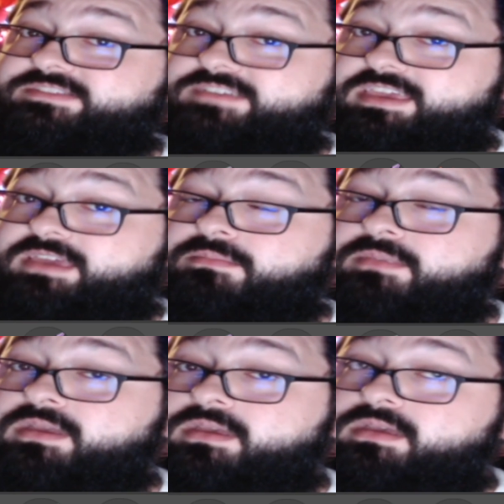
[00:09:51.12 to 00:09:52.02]
team
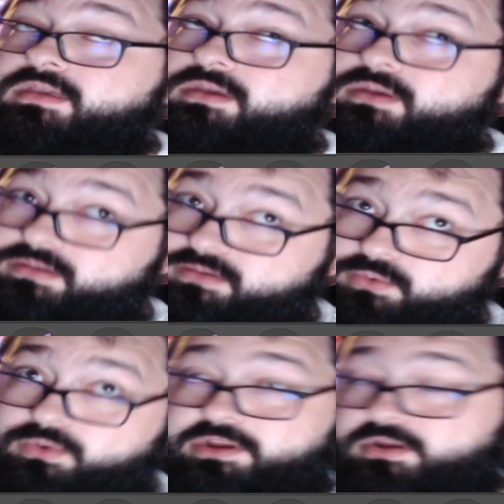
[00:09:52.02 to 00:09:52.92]

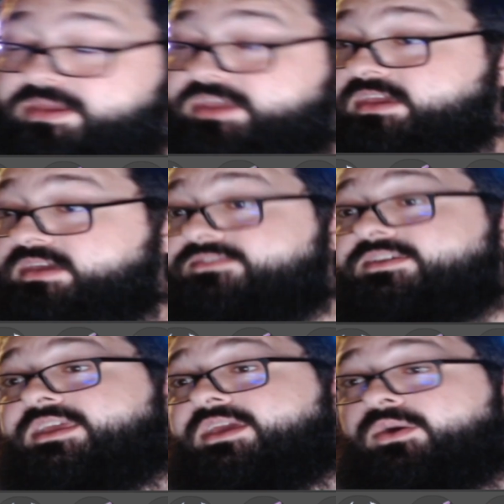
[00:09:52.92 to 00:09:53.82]
or you're making a
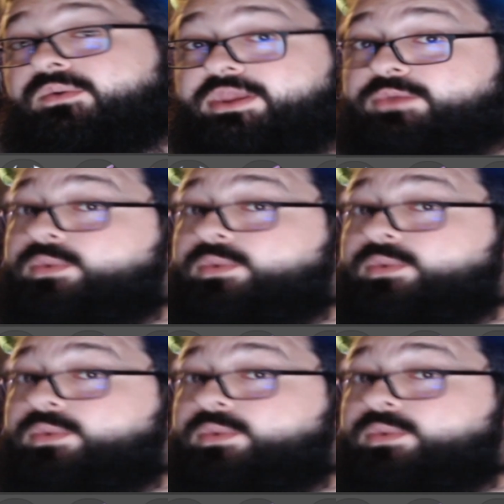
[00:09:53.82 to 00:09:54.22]
video and you